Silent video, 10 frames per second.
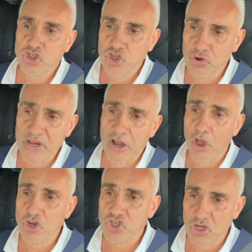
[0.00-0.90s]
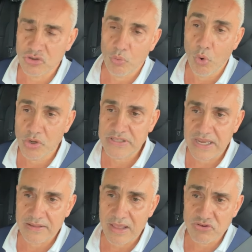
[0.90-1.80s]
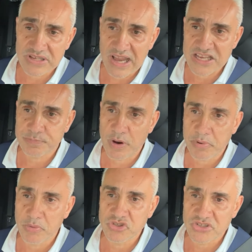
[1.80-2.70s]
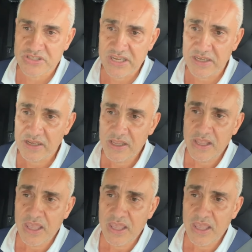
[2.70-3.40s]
during an auction, walked in. That was the last property we just did.